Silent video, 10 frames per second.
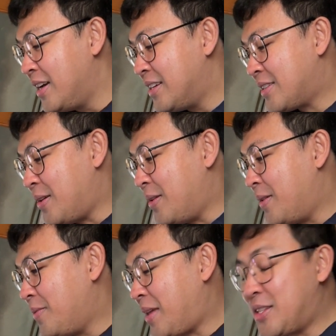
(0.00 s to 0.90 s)

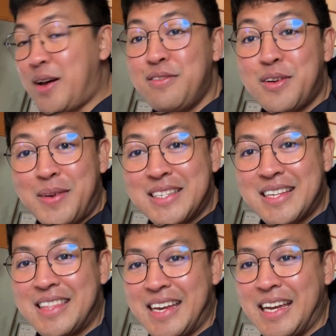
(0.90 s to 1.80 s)
So, so I
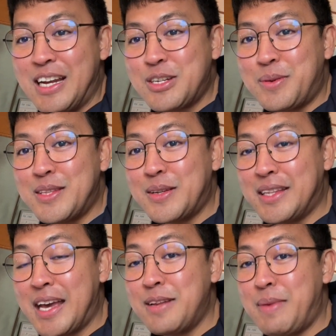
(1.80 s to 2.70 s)
requested the English one so that
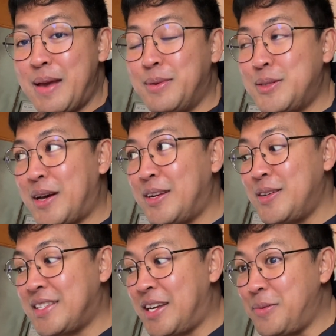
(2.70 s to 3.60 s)
they can be able to
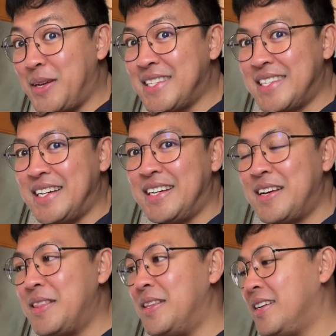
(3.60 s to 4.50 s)
understand what's
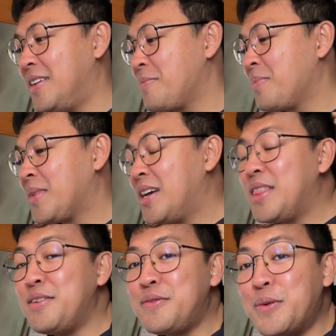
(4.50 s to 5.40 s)
uh, the
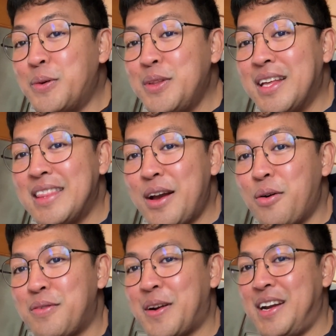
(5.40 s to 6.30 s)
the food that they
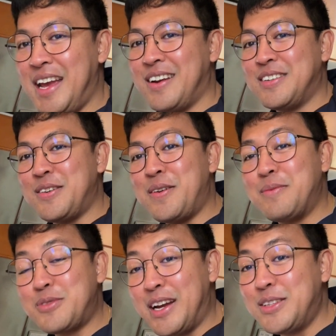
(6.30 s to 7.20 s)
offered here so
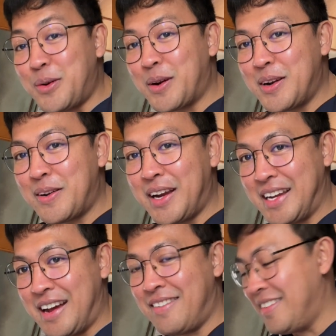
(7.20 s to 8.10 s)
i'm trying to order
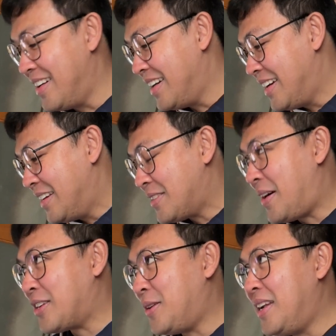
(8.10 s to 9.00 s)
right now so
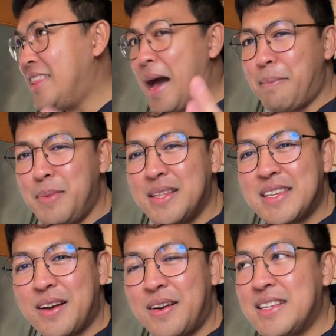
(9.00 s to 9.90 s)
actually the ambience
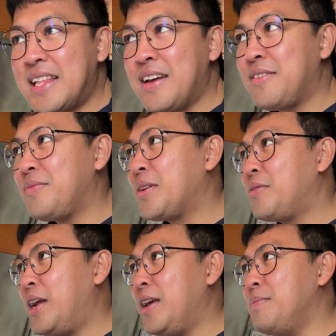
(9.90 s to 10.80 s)
here is like
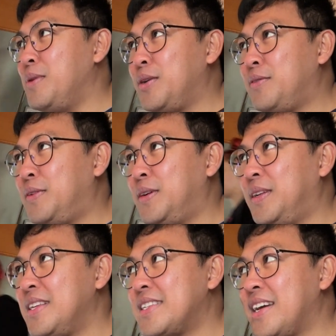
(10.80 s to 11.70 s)
really
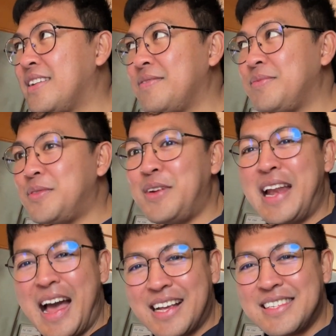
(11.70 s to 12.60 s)
beautiful it's like
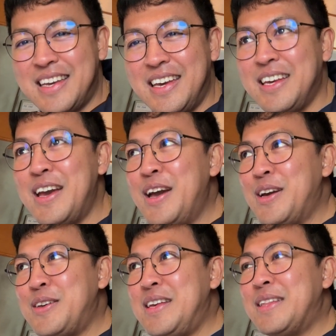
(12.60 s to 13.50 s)
relaxing
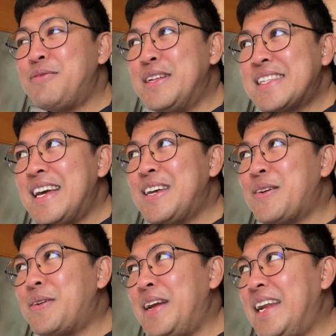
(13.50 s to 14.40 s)
it feels like
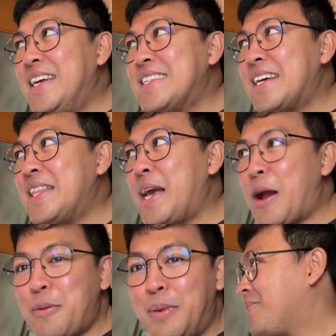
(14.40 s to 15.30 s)
you're really inside the
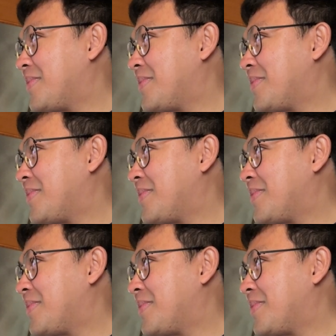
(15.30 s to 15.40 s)
airplane